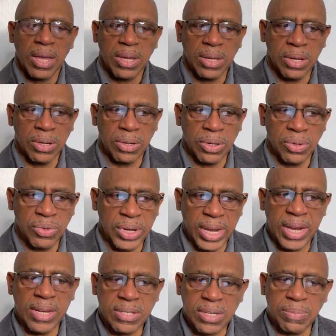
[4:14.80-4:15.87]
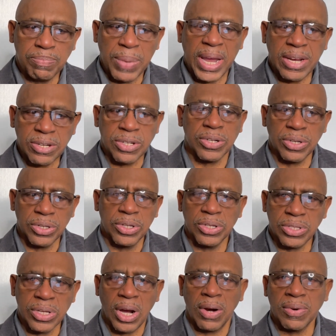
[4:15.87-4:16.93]
you need to make sure you're
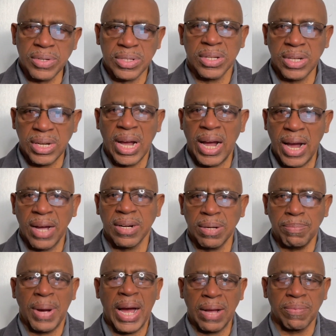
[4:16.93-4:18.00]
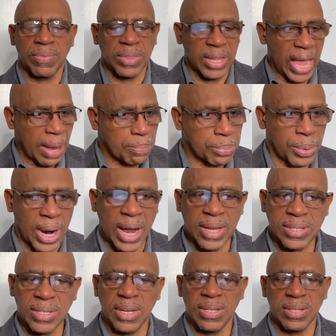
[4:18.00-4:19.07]
talking to God about that
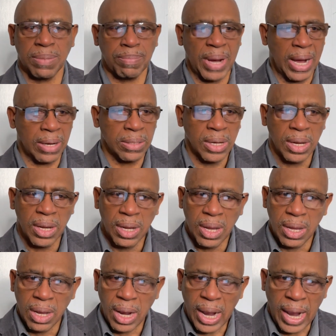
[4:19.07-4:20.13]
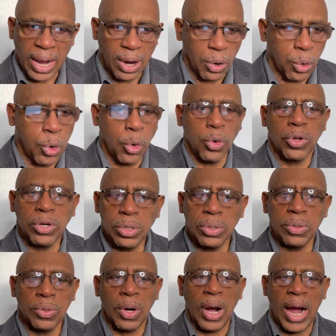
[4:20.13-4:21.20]
process, about who
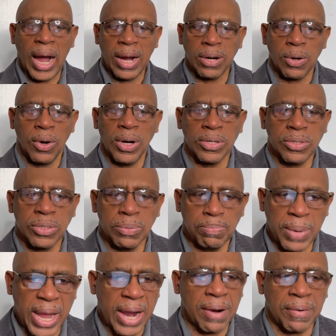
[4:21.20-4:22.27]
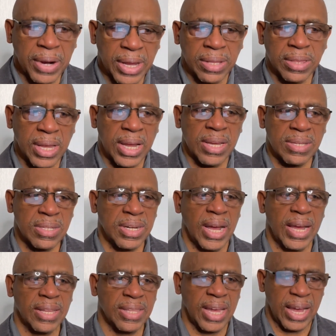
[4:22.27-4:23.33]
you are going to marry and things
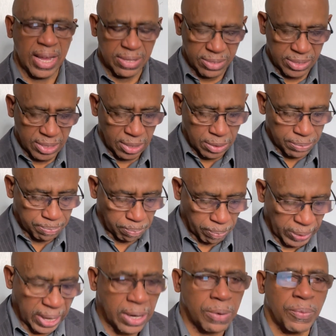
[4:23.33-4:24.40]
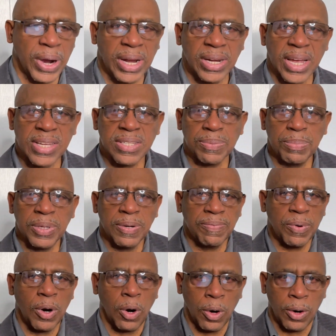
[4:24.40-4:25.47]
like that. So anyway, let's move
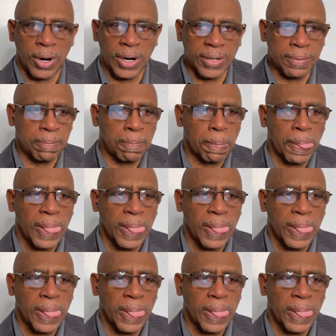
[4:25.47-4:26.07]
on.